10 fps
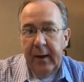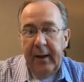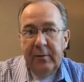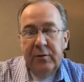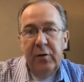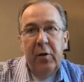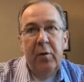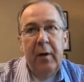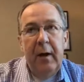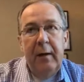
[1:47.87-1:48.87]
And
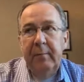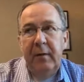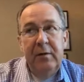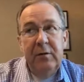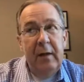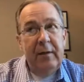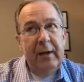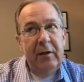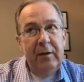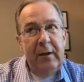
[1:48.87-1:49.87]
so it's not that
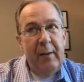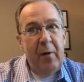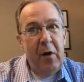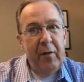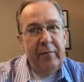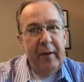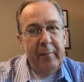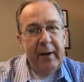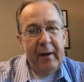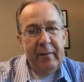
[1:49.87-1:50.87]
I could name all of
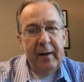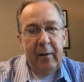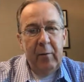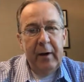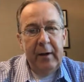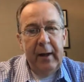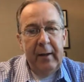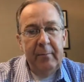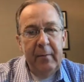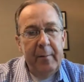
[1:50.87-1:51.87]
them, but I think I want to
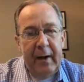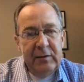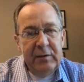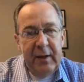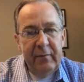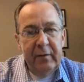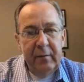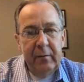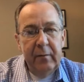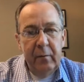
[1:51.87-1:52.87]
name about
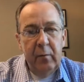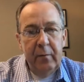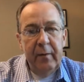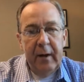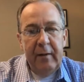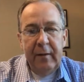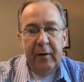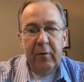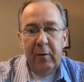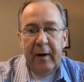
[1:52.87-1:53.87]
7 that I
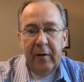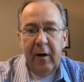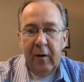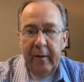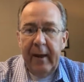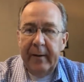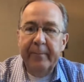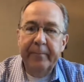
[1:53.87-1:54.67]
think are right at the heart of that.